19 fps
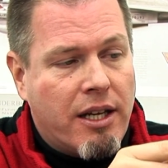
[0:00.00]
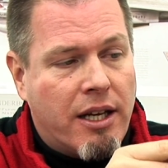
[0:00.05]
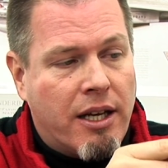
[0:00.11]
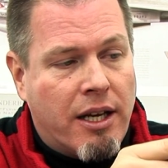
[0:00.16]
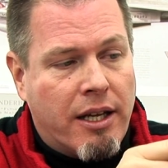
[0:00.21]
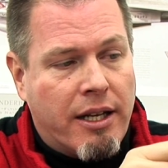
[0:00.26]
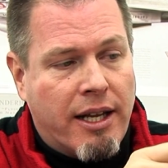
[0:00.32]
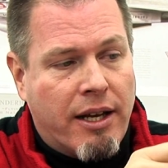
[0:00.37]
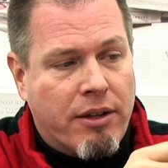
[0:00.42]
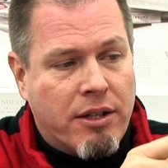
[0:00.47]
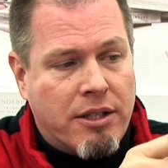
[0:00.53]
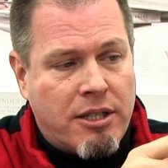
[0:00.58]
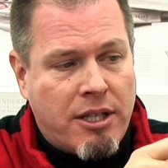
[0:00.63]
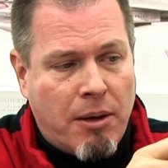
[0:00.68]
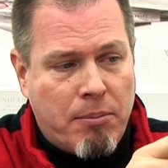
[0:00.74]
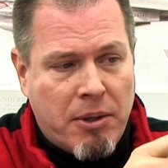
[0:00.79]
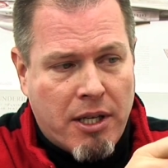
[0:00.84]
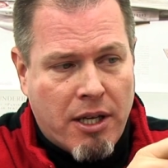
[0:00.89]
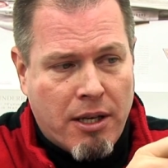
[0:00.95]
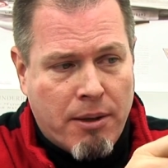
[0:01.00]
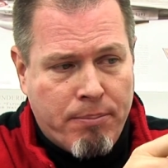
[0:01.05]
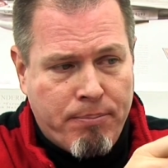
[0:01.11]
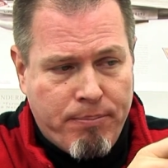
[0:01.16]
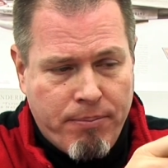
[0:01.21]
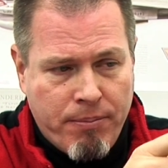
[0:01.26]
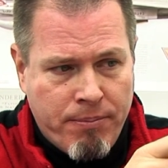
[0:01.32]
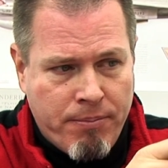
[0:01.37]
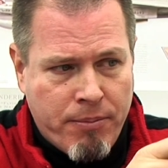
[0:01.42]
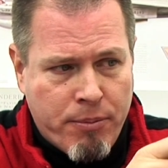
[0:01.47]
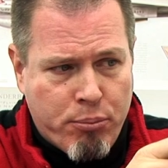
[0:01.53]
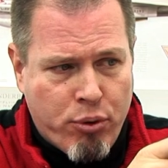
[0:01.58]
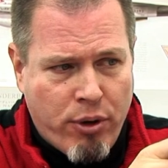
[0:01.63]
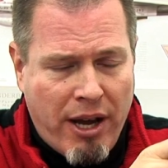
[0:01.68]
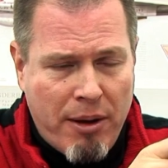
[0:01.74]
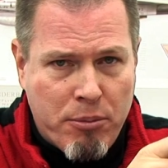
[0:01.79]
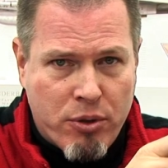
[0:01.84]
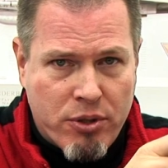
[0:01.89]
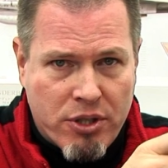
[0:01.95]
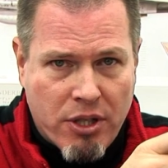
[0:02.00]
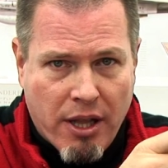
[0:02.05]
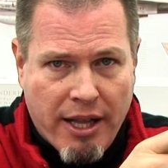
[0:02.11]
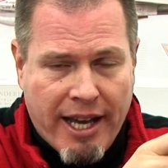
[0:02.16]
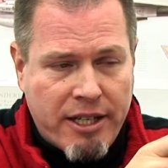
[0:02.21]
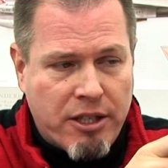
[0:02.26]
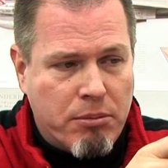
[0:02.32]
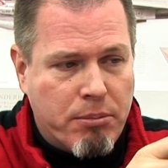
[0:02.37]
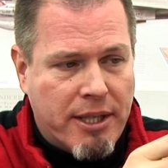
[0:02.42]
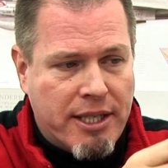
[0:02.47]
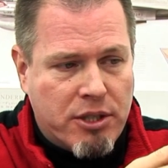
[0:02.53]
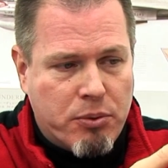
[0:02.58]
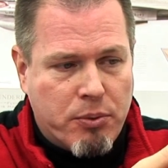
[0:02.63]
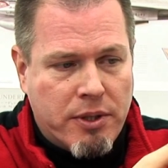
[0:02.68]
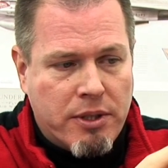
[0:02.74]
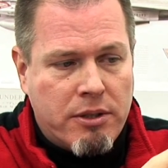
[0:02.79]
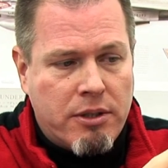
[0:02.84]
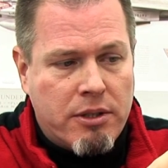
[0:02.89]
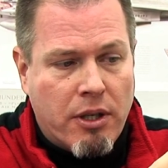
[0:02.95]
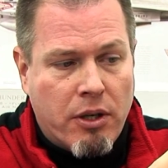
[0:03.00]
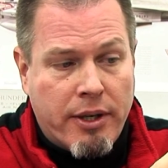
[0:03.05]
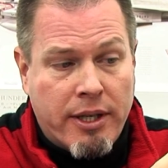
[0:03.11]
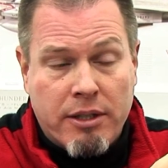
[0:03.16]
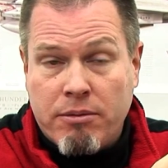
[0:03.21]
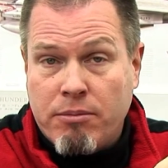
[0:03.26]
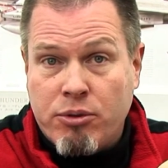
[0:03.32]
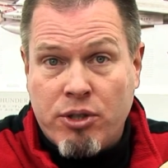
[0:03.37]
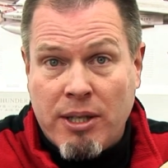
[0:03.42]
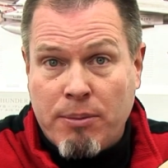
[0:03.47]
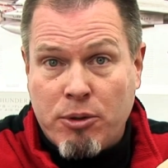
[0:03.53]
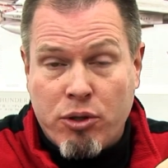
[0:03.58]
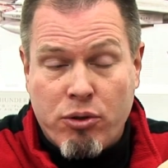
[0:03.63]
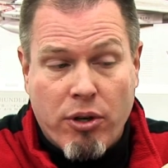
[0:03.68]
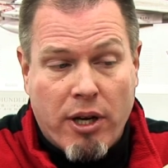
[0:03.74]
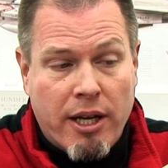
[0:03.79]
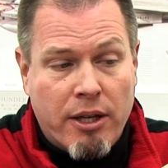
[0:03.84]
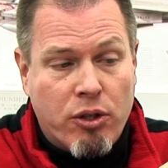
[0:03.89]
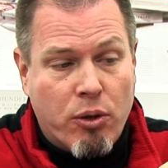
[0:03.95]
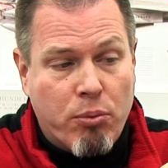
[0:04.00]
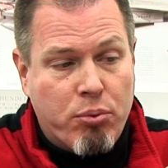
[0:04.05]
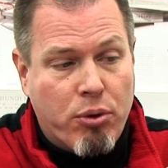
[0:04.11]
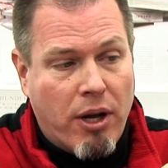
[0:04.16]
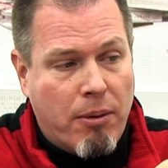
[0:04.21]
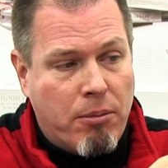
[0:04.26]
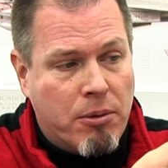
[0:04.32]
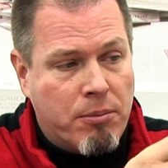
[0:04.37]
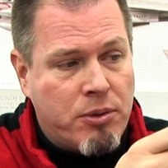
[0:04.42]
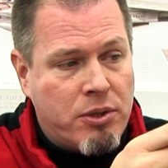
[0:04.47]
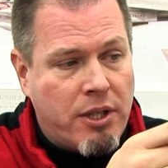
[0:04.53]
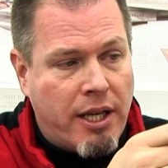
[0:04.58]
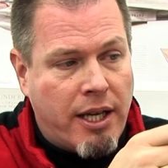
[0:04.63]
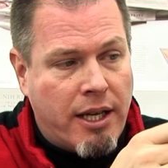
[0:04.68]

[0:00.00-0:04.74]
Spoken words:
Now the Tamiya primer is a lacquer-based one, so it seemed to dry no problems.